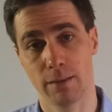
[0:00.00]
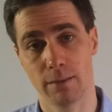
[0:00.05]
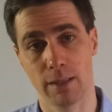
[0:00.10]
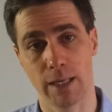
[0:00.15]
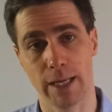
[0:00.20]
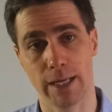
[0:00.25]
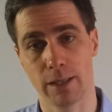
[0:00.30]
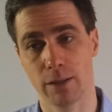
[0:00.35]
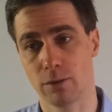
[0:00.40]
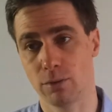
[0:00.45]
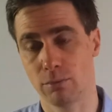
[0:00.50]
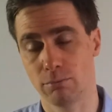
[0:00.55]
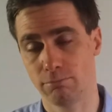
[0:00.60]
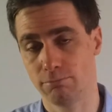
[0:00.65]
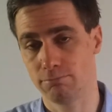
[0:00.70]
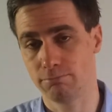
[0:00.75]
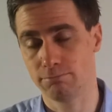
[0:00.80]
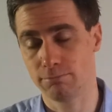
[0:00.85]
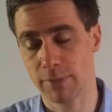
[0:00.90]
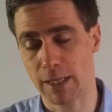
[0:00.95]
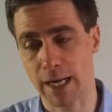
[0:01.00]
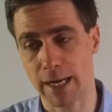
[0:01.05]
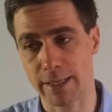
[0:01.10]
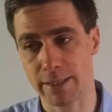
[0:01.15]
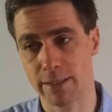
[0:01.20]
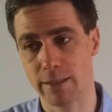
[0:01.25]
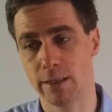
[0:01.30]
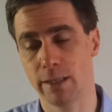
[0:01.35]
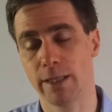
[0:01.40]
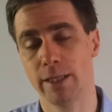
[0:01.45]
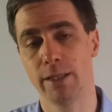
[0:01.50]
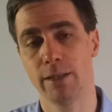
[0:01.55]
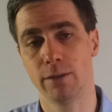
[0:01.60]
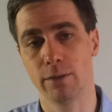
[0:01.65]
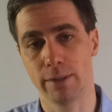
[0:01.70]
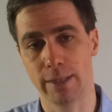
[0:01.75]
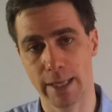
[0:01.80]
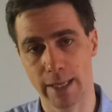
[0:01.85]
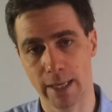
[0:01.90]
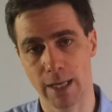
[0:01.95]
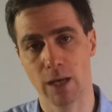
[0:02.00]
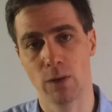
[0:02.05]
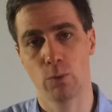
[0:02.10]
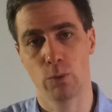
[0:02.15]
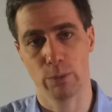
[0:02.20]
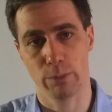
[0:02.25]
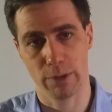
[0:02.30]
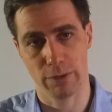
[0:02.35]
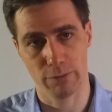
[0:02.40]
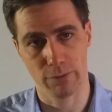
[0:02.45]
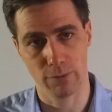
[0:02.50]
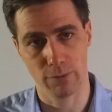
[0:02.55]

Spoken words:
Like, ideally, the data would be